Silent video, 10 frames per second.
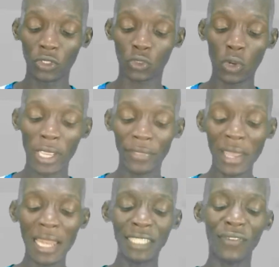So in
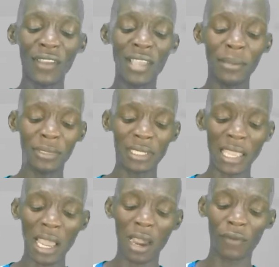their last 5 games
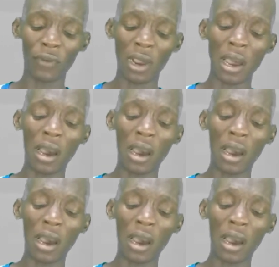they have